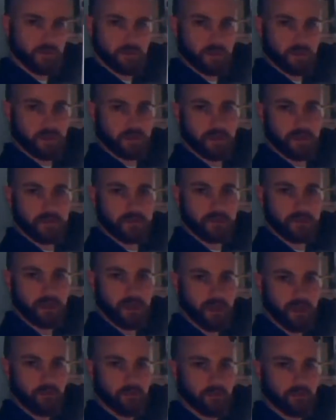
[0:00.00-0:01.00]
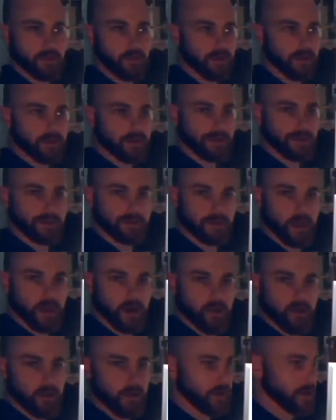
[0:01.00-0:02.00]
or something like that's going to happen?
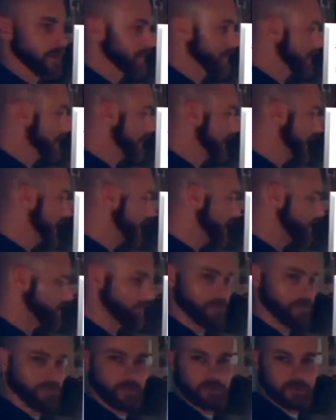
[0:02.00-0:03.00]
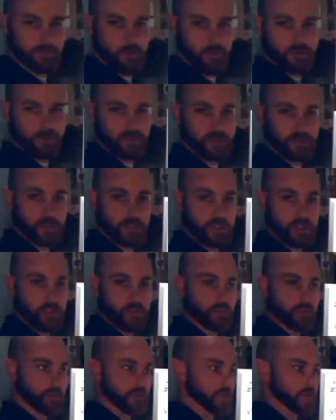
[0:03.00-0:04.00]
No. Is that how reverse mortgages
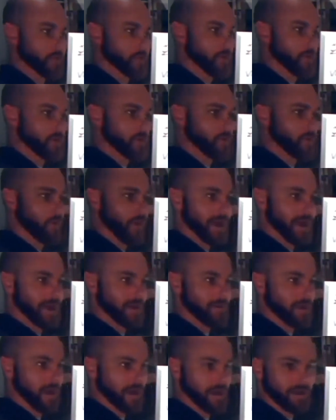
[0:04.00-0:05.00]
used to work way